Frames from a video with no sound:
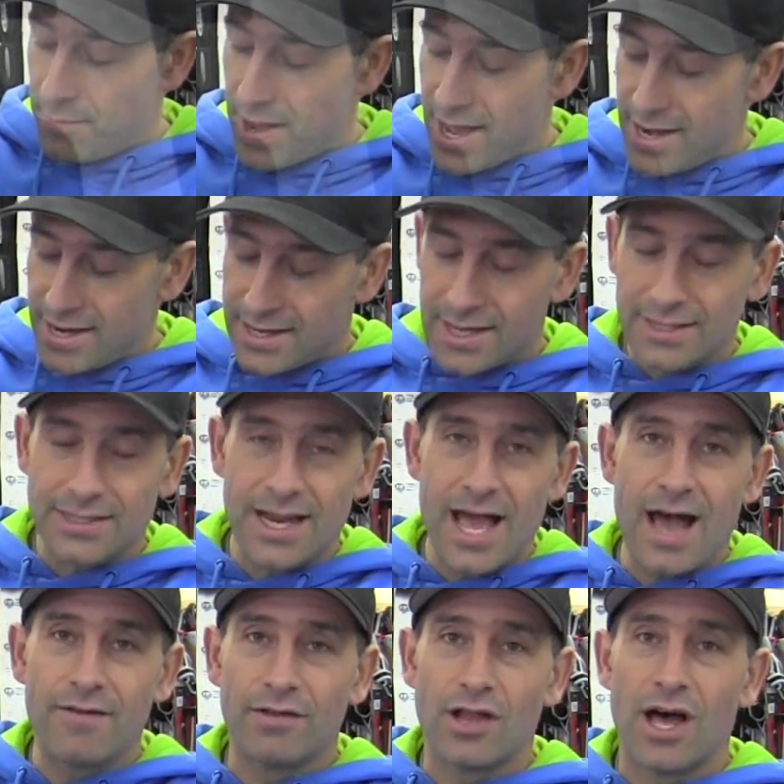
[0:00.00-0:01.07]
But it doesn't
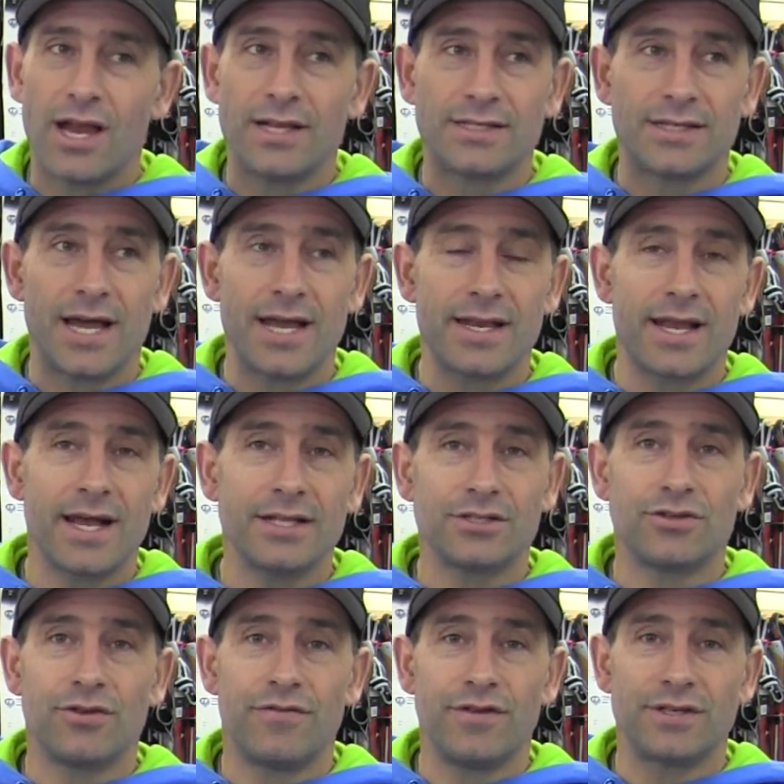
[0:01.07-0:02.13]
have a lot of side cuts,
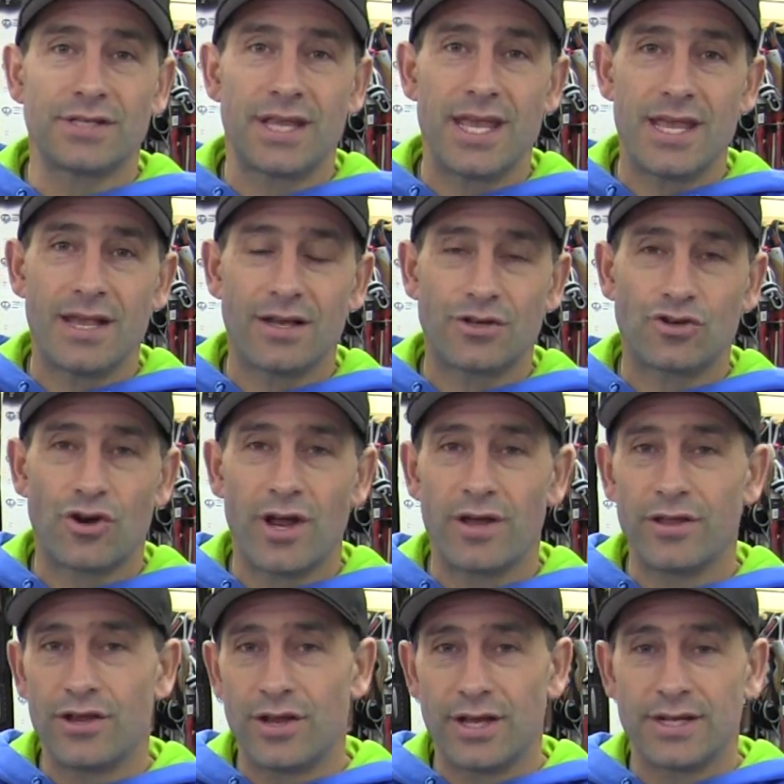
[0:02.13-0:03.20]
so if you're skiing a
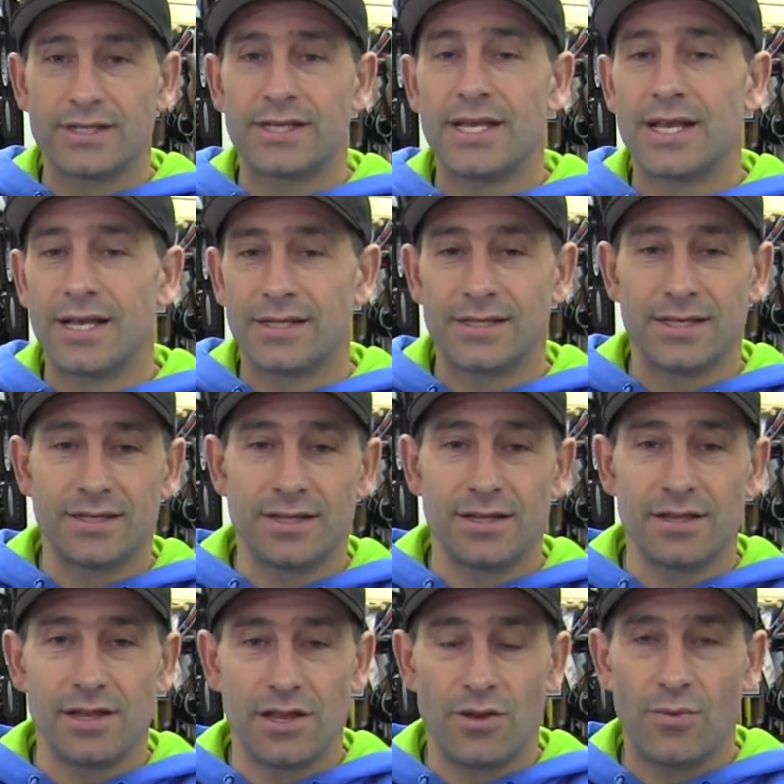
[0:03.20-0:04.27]
trail that you're going to ski
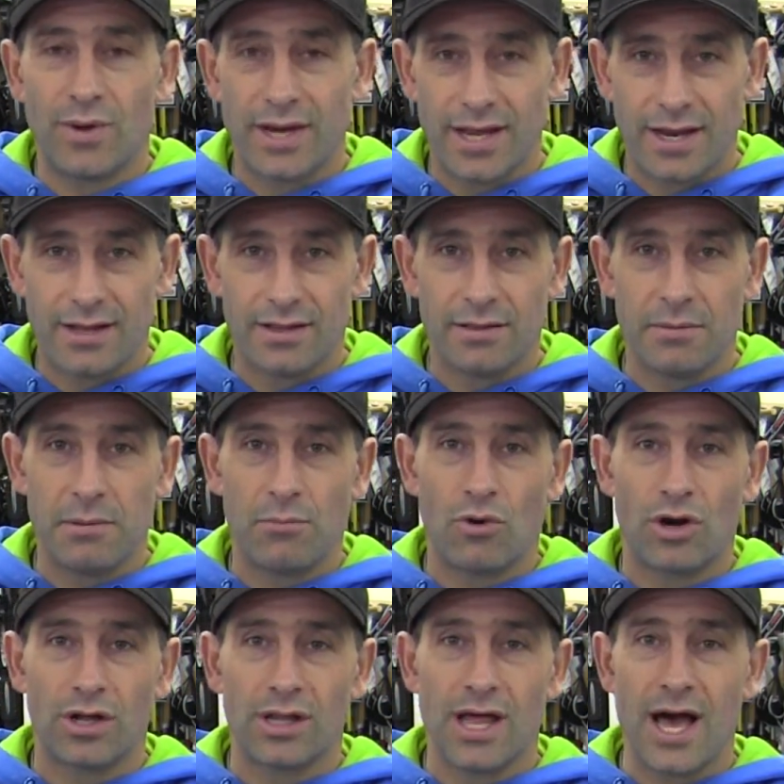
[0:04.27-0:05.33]
consistently and you want to get a little bit
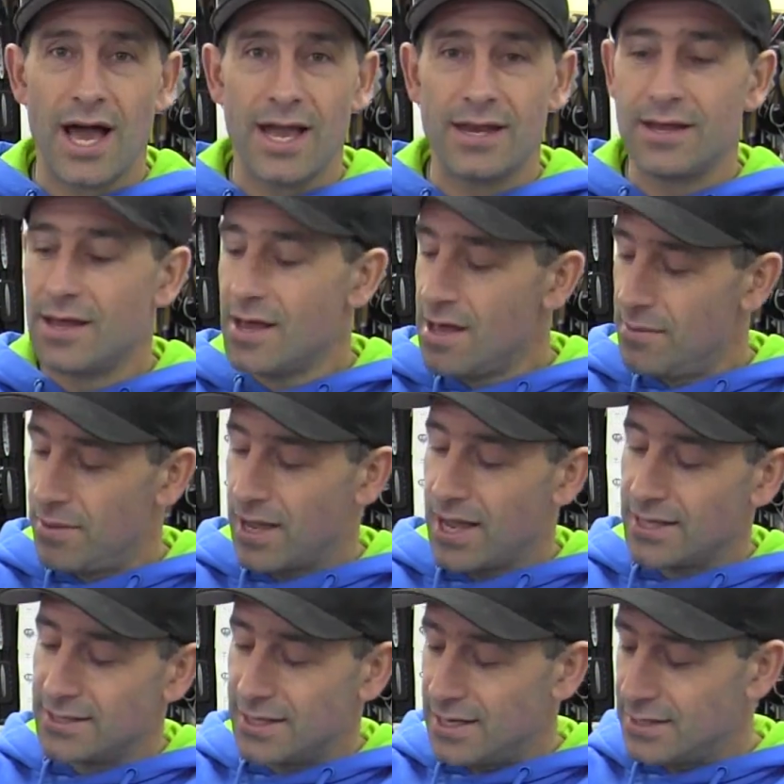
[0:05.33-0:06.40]
more glide,
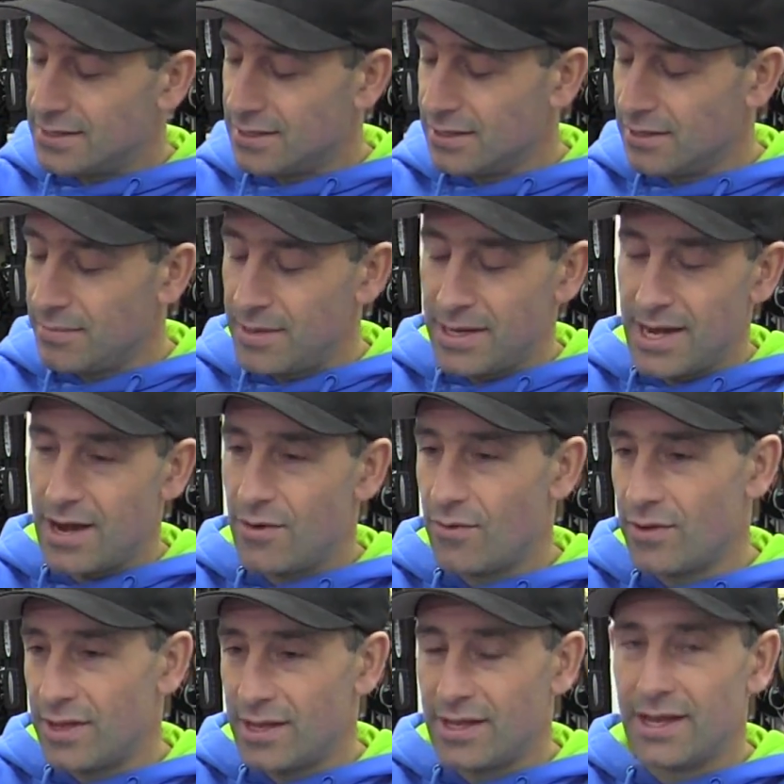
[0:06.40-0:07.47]
because it is a little bit
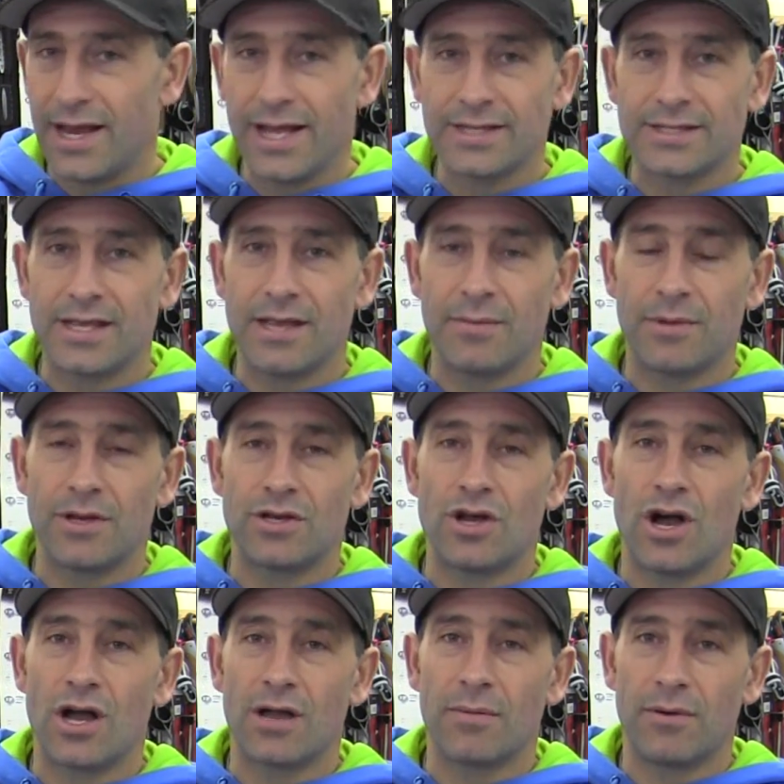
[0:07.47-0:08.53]
narrower than the next ski I'm going to
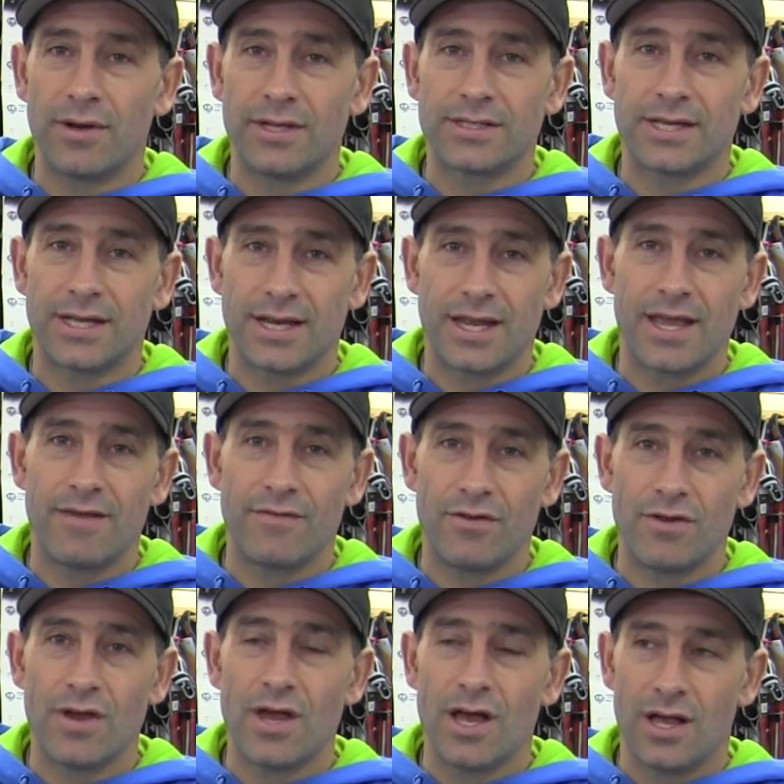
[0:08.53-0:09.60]
talk about, it's going to give
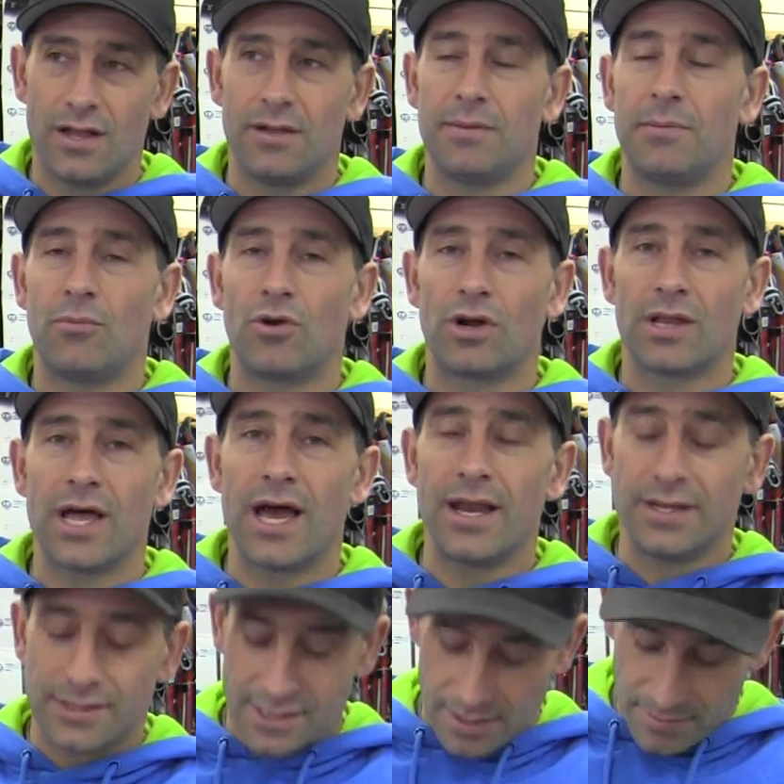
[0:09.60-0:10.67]
you a little bit more glide
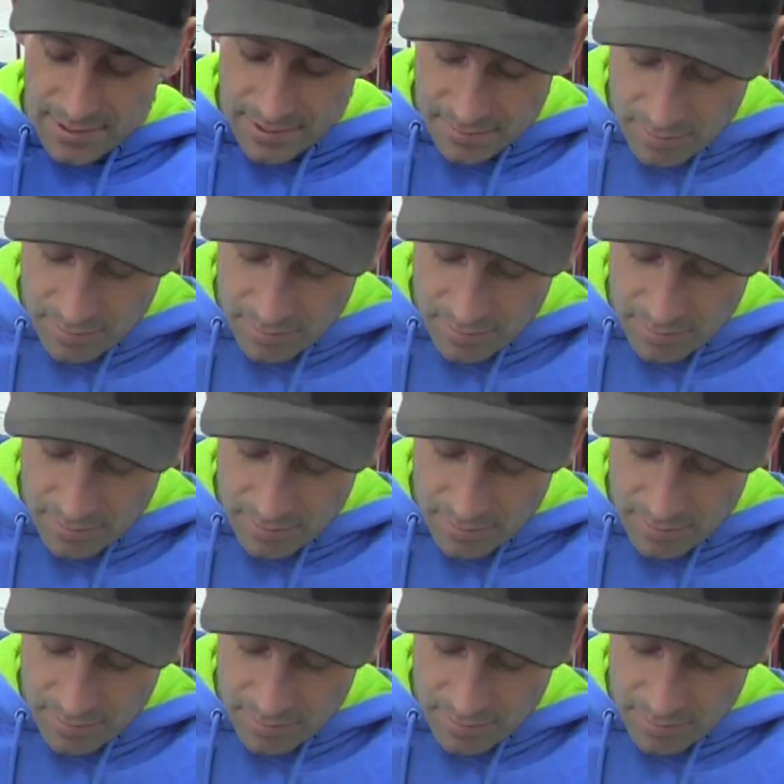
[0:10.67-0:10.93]
and it's going to be